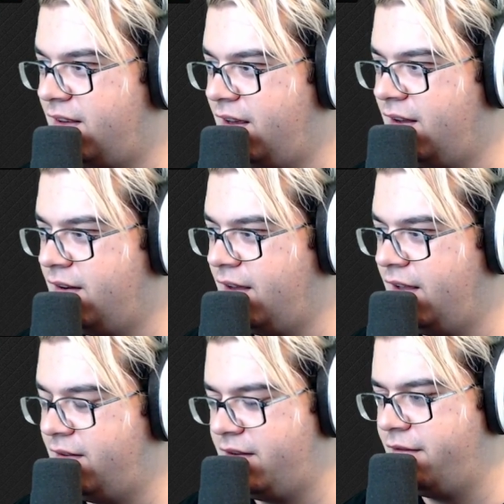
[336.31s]
and
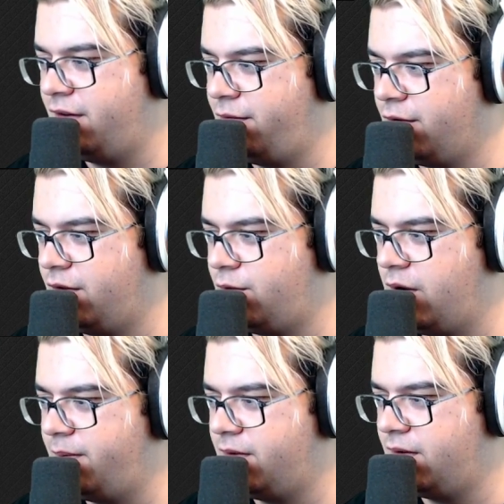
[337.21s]
8-7 for the
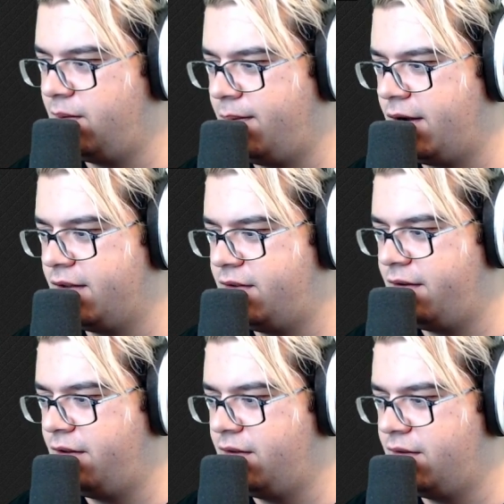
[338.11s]
trips, pocket
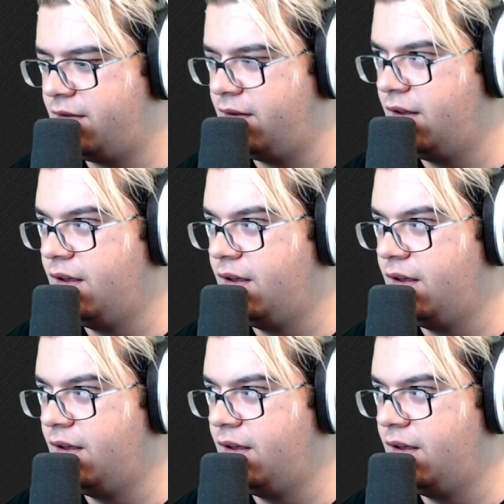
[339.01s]
sevens,